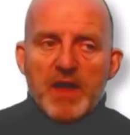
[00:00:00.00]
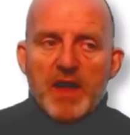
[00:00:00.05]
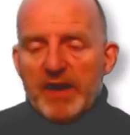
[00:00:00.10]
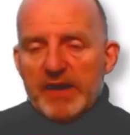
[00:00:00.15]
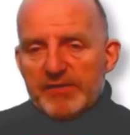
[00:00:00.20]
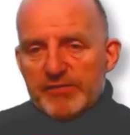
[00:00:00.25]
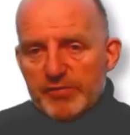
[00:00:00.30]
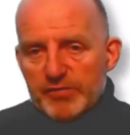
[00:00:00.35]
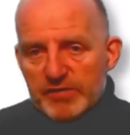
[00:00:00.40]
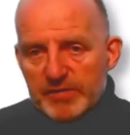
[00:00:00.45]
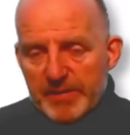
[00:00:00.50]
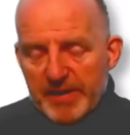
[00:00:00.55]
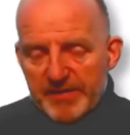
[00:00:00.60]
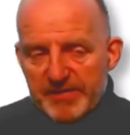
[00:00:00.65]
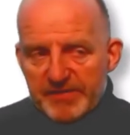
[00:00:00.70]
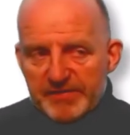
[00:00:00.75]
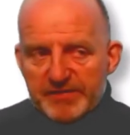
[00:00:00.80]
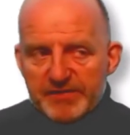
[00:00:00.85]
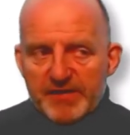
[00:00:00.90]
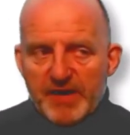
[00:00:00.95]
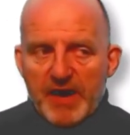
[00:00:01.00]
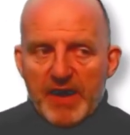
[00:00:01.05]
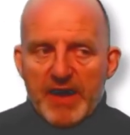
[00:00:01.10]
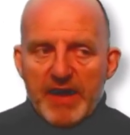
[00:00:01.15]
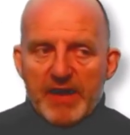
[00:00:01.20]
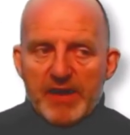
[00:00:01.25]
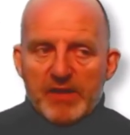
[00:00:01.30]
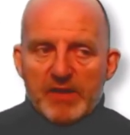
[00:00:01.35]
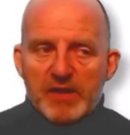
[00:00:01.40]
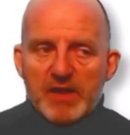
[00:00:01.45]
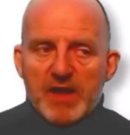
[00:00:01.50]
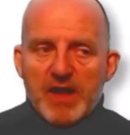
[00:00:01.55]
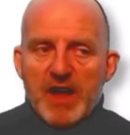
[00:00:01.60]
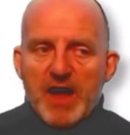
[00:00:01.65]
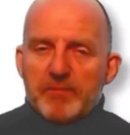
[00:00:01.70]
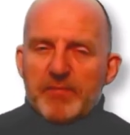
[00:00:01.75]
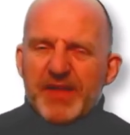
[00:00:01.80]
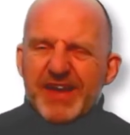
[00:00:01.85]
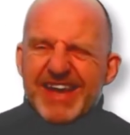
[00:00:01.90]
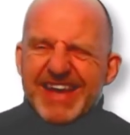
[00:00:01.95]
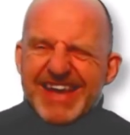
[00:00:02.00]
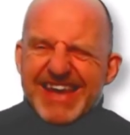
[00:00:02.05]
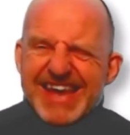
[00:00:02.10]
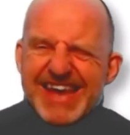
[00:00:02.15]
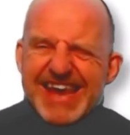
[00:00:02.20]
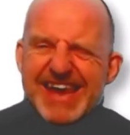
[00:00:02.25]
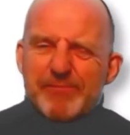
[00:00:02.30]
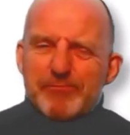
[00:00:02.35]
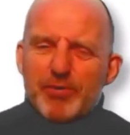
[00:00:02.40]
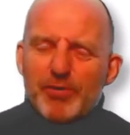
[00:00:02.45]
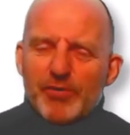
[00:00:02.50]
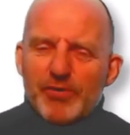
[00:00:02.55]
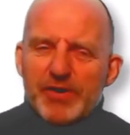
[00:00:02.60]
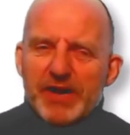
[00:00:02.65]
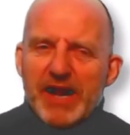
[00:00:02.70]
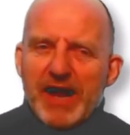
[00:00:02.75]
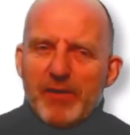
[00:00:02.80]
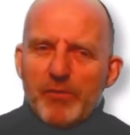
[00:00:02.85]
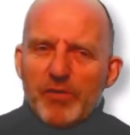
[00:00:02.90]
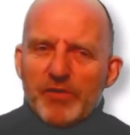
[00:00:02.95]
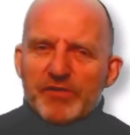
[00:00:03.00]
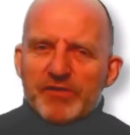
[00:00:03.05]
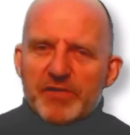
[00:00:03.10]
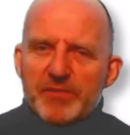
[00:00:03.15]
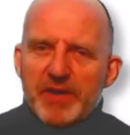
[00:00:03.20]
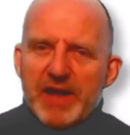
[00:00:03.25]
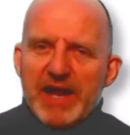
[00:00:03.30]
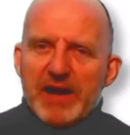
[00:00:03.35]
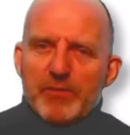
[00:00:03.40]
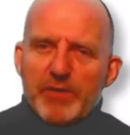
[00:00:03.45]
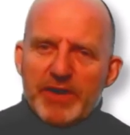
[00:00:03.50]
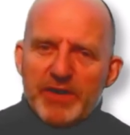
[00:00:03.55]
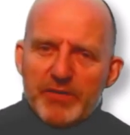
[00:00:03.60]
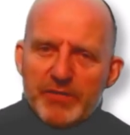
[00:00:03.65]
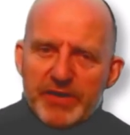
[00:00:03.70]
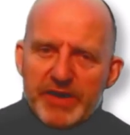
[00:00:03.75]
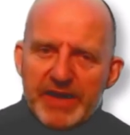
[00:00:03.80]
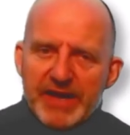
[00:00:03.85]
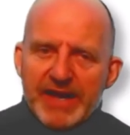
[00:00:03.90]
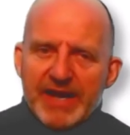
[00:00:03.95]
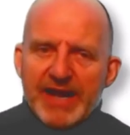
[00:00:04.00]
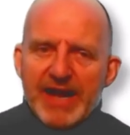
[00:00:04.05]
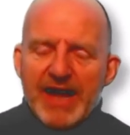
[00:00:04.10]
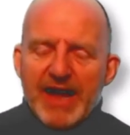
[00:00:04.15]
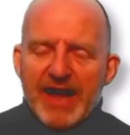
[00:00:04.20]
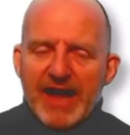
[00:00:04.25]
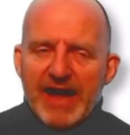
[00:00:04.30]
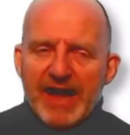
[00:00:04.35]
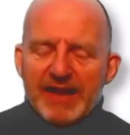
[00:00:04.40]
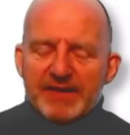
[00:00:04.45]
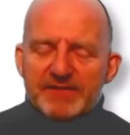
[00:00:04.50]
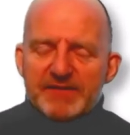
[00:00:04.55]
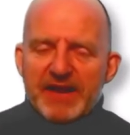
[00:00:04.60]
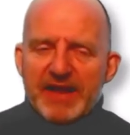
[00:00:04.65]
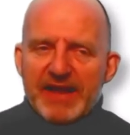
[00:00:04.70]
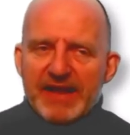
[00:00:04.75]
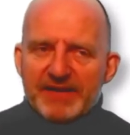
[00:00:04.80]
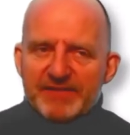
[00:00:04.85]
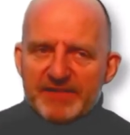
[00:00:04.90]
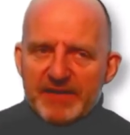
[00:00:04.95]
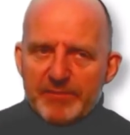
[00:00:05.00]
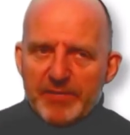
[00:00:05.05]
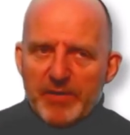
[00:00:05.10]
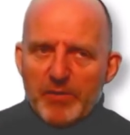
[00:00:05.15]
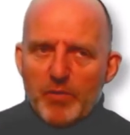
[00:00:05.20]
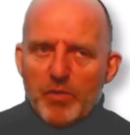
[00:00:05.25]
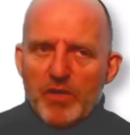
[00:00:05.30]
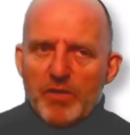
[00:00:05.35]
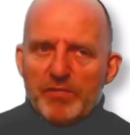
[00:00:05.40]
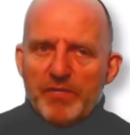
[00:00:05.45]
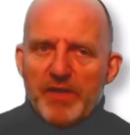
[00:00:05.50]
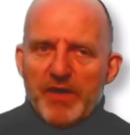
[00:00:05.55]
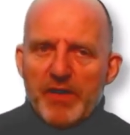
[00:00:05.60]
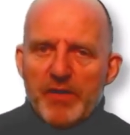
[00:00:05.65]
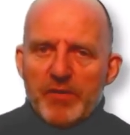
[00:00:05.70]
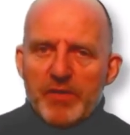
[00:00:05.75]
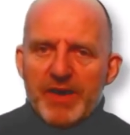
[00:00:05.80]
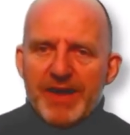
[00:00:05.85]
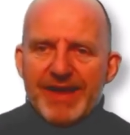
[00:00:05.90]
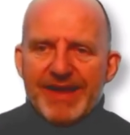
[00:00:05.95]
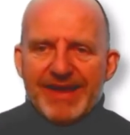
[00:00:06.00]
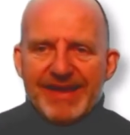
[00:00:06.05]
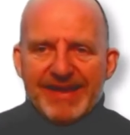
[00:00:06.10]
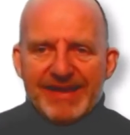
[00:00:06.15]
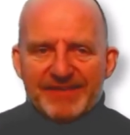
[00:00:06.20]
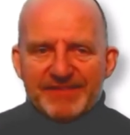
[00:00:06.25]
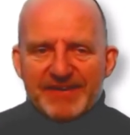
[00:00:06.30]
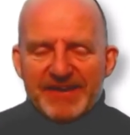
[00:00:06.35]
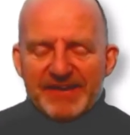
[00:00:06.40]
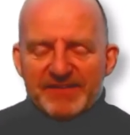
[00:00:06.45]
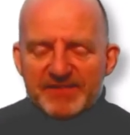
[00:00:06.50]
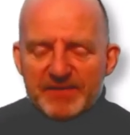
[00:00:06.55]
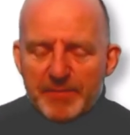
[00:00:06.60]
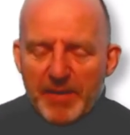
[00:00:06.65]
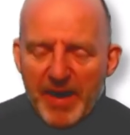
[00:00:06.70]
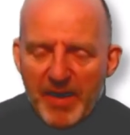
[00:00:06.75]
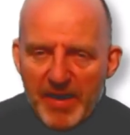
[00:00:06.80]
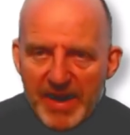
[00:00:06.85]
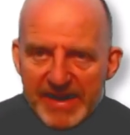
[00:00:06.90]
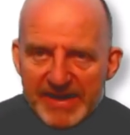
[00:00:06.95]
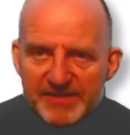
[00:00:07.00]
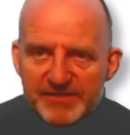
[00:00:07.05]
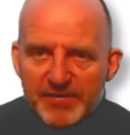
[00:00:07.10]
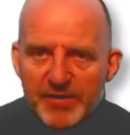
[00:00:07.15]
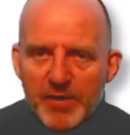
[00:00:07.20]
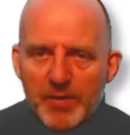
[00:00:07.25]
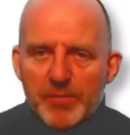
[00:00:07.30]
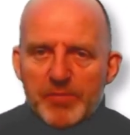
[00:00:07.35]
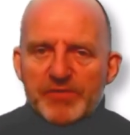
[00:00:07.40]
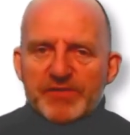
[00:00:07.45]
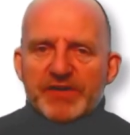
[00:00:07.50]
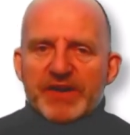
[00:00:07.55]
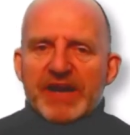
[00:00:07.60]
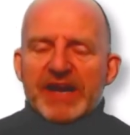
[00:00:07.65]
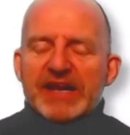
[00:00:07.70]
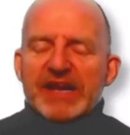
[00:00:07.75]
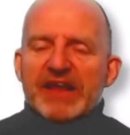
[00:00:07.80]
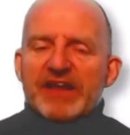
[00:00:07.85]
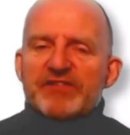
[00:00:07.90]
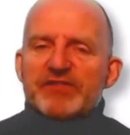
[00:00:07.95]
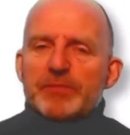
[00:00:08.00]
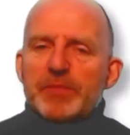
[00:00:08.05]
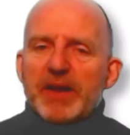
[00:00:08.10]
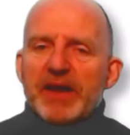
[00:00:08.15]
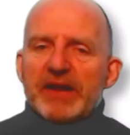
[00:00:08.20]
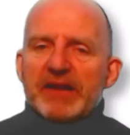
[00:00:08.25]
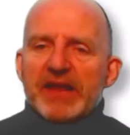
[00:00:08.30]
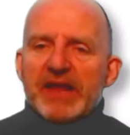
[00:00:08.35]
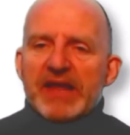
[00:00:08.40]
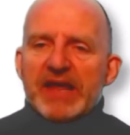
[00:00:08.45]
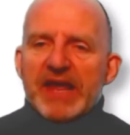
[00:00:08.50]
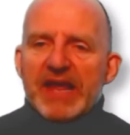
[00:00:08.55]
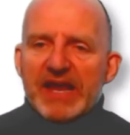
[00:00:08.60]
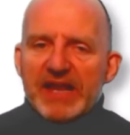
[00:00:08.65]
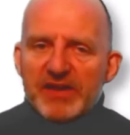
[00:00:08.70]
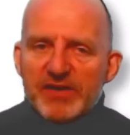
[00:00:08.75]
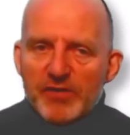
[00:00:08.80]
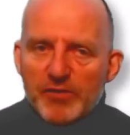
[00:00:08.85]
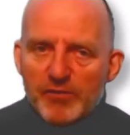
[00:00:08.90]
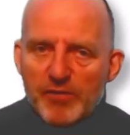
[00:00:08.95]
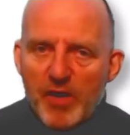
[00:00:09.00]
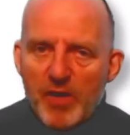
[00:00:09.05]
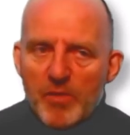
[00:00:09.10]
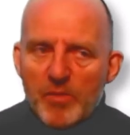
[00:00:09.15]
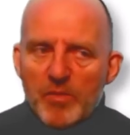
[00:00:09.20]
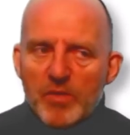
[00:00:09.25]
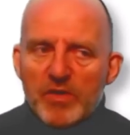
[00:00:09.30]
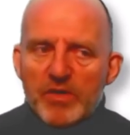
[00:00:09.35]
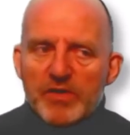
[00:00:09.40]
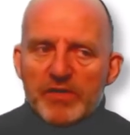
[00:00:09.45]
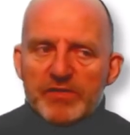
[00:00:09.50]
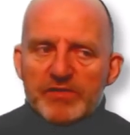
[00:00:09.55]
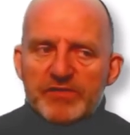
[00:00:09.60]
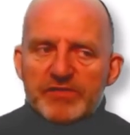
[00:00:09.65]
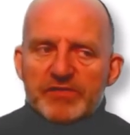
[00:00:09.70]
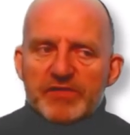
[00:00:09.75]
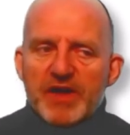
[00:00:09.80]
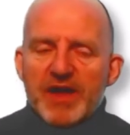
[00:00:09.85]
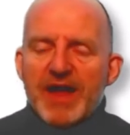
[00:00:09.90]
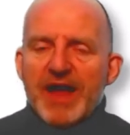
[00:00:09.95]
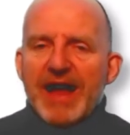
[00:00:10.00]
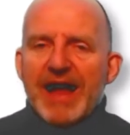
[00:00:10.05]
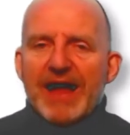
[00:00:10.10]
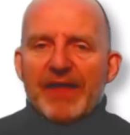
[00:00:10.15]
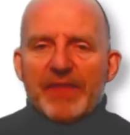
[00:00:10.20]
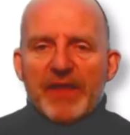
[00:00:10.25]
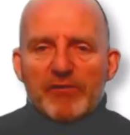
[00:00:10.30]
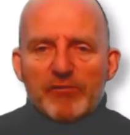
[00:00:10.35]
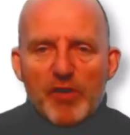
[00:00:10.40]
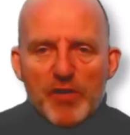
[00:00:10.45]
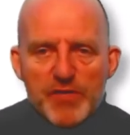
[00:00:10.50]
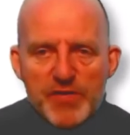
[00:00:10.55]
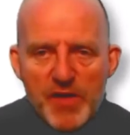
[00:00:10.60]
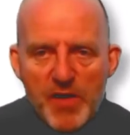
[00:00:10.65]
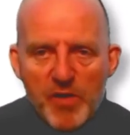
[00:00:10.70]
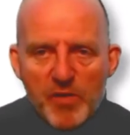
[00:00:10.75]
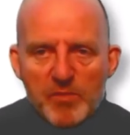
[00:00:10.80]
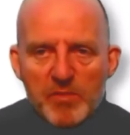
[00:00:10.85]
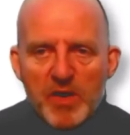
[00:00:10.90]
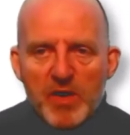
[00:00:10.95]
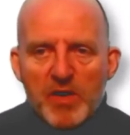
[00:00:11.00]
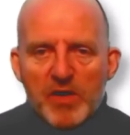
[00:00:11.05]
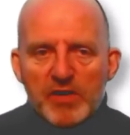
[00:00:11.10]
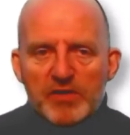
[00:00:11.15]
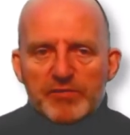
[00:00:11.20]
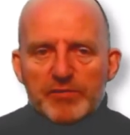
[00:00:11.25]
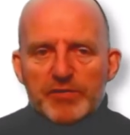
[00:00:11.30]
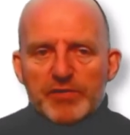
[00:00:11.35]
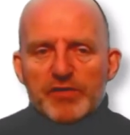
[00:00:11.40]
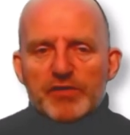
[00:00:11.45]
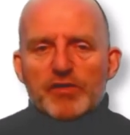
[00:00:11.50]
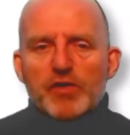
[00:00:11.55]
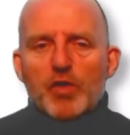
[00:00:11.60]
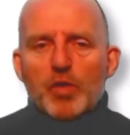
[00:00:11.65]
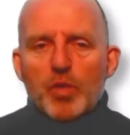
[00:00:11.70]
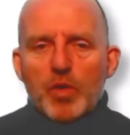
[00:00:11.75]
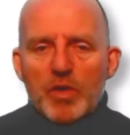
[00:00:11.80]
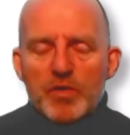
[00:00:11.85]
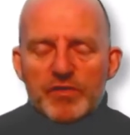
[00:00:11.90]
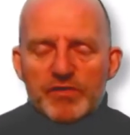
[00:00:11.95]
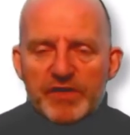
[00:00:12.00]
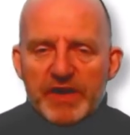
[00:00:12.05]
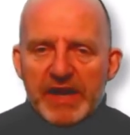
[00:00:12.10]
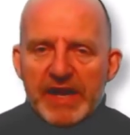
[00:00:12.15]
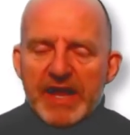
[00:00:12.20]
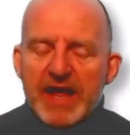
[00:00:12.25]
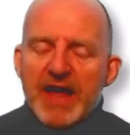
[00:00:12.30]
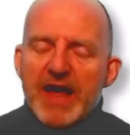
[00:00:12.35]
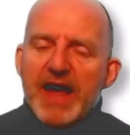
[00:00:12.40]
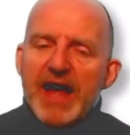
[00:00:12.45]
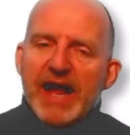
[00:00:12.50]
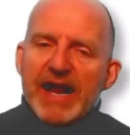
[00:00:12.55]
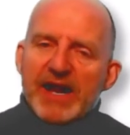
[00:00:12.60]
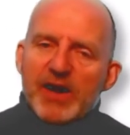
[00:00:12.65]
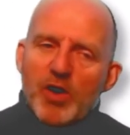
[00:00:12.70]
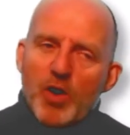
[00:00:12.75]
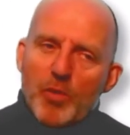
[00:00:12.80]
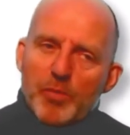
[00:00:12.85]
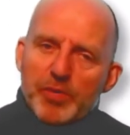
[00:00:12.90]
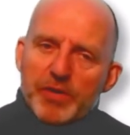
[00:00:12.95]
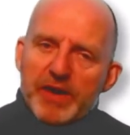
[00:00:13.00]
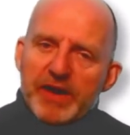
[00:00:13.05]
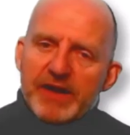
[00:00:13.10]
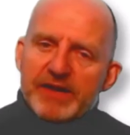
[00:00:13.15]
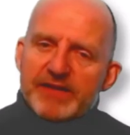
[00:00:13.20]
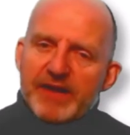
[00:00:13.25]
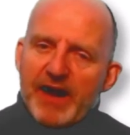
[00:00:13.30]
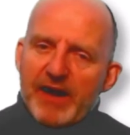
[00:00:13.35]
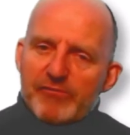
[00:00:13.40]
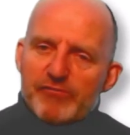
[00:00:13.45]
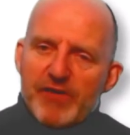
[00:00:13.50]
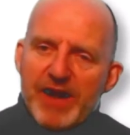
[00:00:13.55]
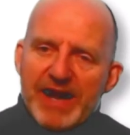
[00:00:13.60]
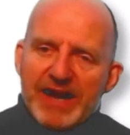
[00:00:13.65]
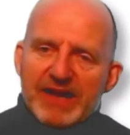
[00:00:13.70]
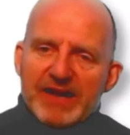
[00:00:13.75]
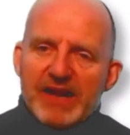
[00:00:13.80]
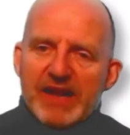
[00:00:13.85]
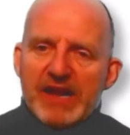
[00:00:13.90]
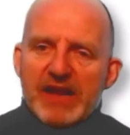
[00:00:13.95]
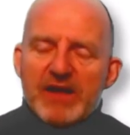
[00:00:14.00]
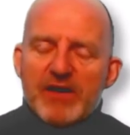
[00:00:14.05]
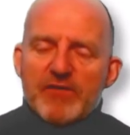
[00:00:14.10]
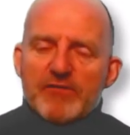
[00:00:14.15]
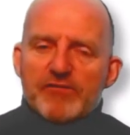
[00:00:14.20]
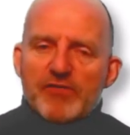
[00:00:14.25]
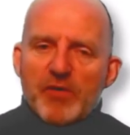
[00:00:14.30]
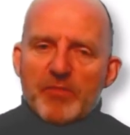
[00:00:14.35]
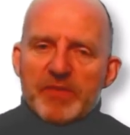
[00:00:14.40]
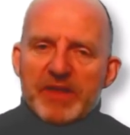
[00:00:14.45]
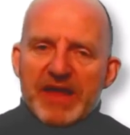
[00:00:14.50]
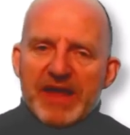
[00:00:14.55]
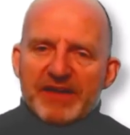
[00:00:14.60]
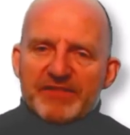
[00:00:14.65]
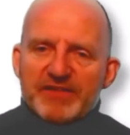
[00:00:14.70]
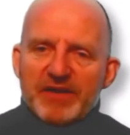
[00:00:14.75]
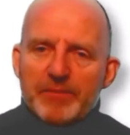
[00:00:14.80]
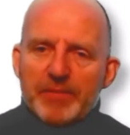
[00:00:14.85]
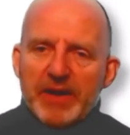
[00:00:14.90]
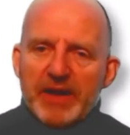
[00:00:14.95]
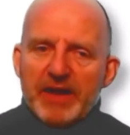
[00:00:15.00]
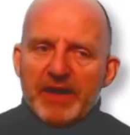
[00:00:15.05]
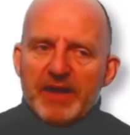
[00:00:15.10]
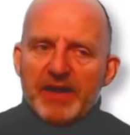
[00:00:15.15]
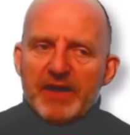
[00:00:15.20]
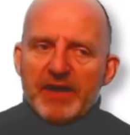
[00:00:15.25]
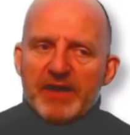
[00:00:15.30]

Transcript: It talked about the style, The key point I want to make when looking at Exhibit 1 though is it's about interpreting and explaining in your own words, and there are no marks. We're just quoting and copying directly from the exhibit.